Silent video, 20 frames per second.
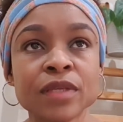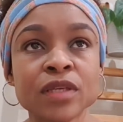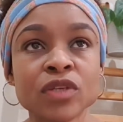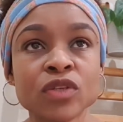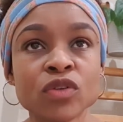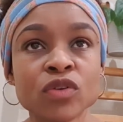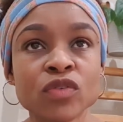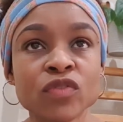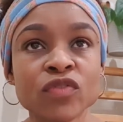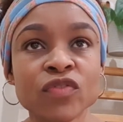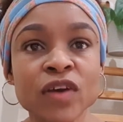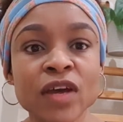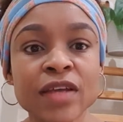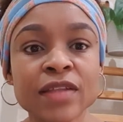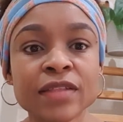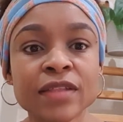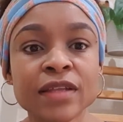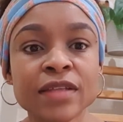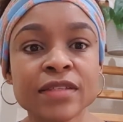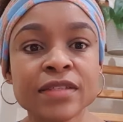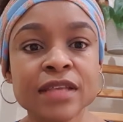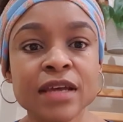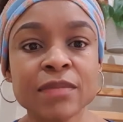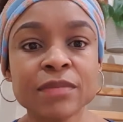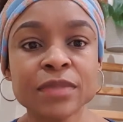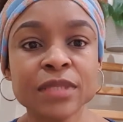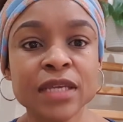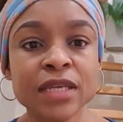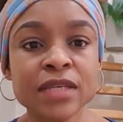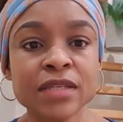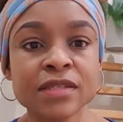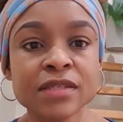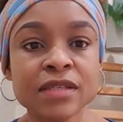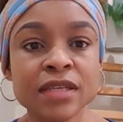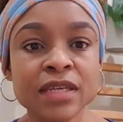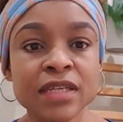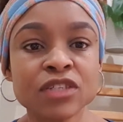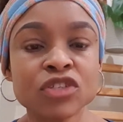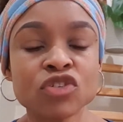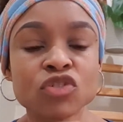you'll find that some days
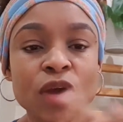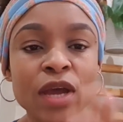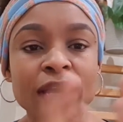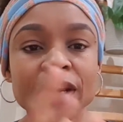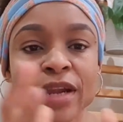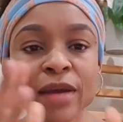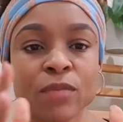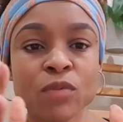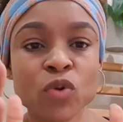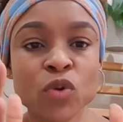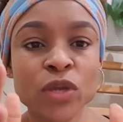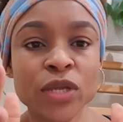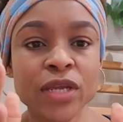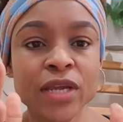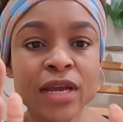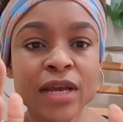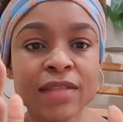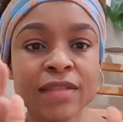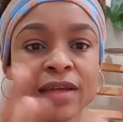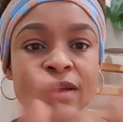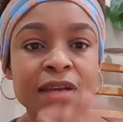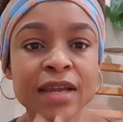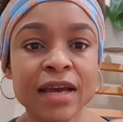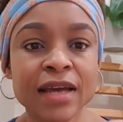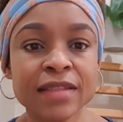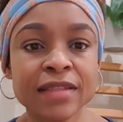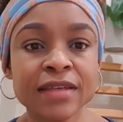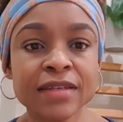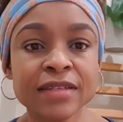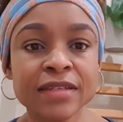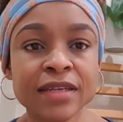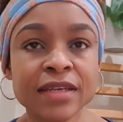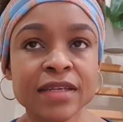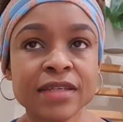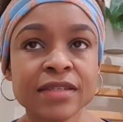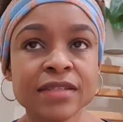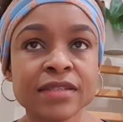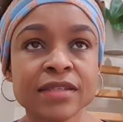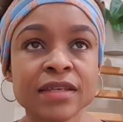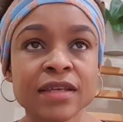it dried up quicker than other
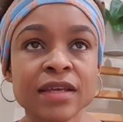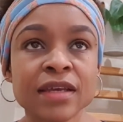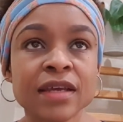days,